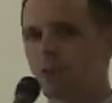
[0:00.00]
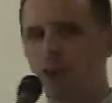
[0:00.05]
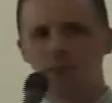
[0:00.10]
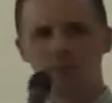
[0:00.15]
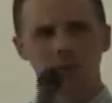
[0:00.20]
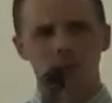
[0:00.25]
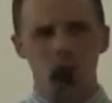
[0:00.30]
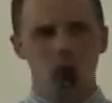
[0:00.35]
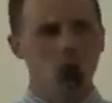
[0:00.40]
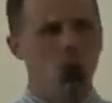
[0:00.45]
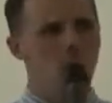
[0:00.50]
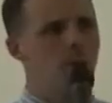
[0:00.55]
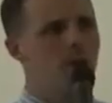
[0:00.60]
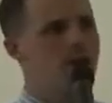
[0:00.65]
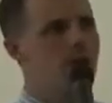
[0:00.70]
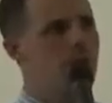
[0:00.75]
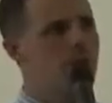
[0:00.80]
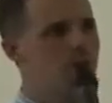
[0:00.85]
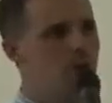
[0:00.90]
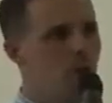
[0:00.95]
I said, "What were
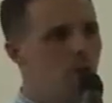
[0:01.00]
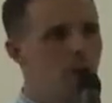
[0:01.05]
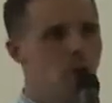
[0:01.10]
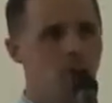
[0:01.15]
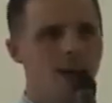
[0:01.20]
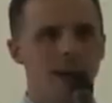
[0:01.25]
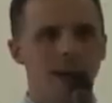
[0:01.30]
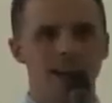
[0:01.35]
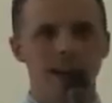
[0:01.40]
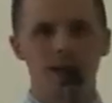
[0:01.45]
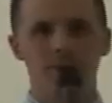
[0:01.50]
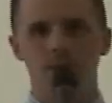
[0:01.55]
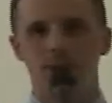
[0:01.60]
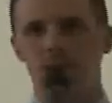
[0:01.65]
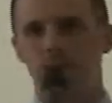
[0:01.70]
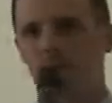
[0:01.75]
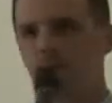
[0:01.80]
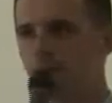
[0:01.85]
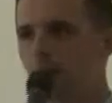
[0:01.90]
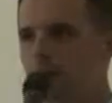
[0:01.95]
you doing when I gave the
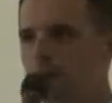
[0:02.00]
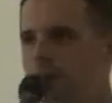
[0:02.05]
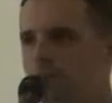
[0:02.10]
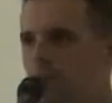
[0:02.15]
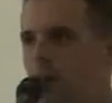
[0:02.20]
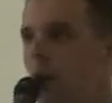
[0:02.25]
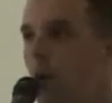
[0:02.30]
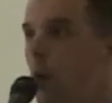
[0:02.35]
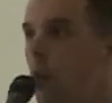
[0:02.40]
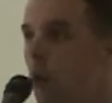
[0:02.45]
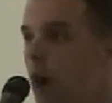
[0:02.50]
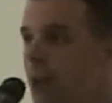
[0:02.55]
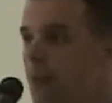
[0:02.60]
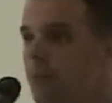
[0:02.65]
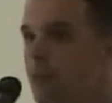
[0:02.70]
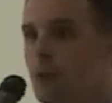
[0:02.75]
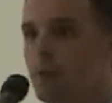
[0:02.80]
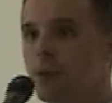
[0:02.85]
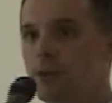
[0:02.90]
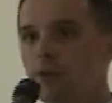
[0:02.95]
instructions? What have
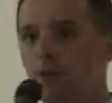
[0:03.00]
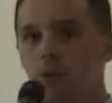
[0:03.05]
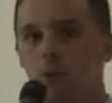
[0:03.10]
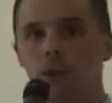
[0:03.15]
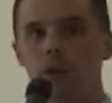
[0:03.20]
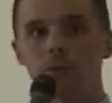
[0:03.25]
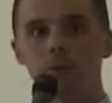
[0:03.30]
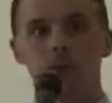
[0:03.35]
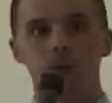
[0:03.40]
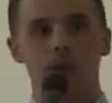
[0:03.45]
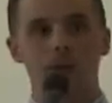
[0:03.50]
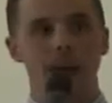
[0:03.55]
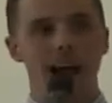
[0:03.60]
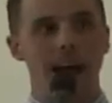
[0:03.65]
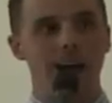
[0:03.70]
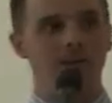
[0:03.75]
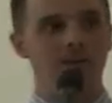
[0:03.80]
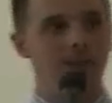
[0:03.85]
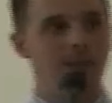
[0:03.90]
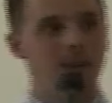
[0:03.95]
you been doing for the
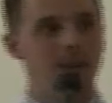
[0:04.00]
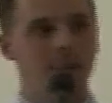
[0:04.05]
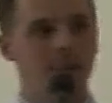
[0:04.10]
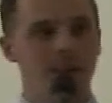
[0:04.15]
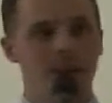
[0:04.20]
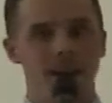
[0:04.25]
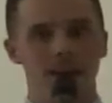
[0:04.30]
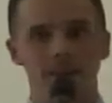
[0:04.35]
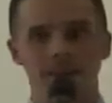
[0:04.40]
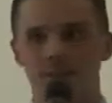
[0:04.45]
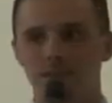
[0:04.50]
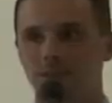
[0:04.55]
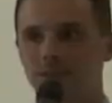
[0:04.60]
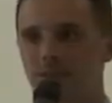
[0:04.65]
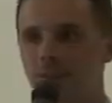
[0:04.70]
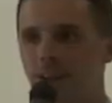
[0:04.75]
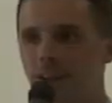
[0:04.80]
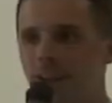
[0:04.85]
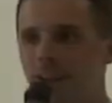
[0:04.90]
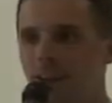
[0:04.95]
last 10
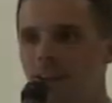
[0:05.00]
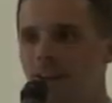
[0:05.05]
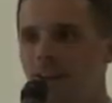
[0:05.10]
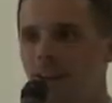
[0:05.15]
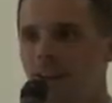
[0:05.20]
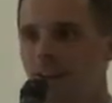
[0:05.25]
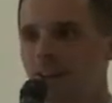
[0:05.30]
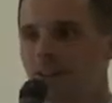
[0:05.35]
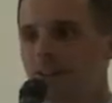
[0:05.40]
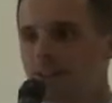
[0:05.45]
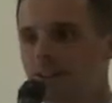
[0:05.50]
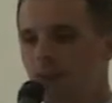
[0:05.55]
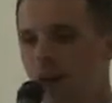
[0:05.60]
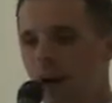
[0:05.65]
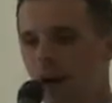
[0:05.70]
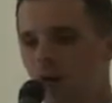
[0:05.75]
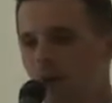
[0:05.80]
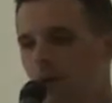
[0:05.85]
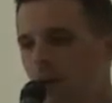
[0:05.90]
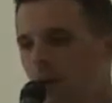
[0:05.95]
minutes? He says,
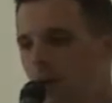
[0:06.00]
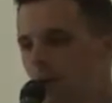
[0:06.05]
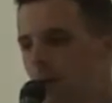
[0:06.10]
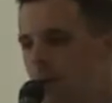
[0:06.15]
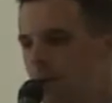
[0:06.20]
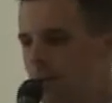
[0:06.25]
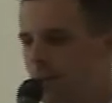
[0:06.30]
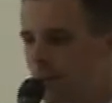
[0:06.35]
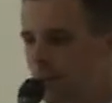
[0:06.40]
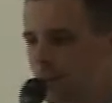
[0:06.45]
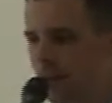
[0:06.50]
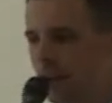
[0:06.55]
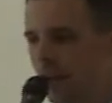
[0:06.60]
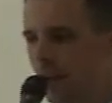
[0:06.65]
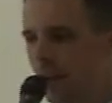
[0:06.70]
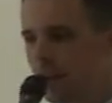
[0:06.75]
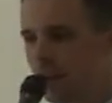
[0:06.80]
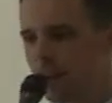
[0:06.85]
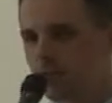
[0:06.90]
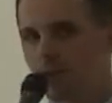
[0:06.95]
"I don't know.
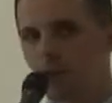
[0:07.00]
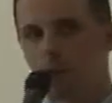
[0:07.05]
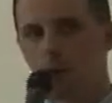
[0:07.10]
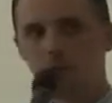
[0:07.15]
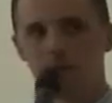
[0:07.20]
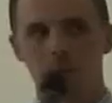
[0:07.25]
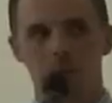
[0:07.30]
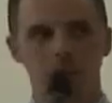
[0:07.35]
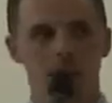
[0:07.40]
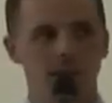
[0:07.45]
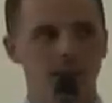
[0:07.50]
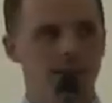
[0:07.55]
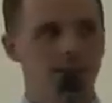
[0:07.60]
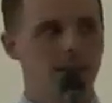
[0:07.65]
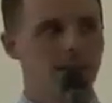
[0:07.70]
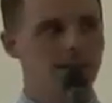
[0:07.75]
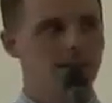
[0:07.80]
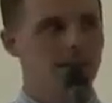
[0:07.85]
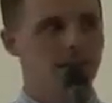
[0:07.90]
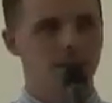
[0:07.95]
I guess I wasn't paying
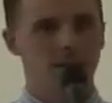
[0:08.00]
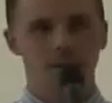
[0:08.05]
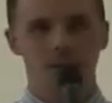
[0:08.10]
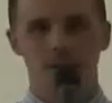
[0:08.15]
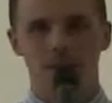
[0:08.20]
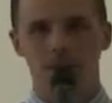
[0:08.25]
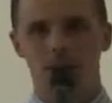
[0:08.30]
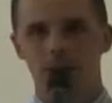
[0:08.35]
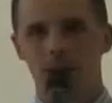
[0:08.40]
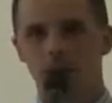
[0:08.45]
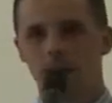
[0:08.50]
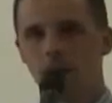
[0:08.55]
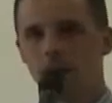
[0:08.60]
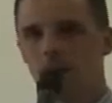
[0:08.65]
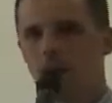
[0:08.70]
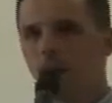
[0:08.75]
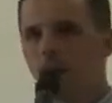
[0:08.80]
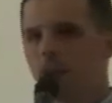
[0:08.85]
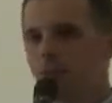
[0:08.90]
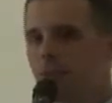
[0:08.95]
attention."
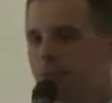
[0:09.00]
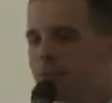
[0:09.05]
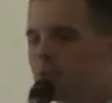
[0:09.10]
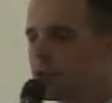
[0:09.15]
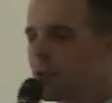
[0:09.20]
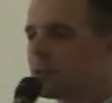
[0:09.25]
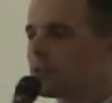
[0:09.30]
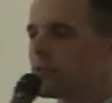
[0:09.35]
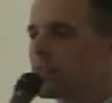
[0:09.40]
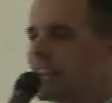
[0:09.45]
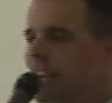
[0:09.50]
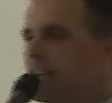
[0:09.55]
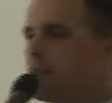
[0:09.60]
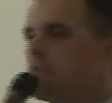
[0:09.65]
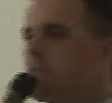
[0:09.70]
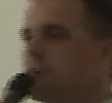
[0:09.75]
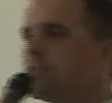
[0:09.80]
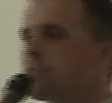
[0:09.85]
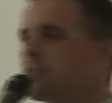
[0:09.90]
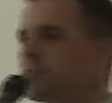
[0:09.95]
This shows that he
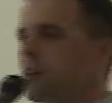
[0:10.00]
missed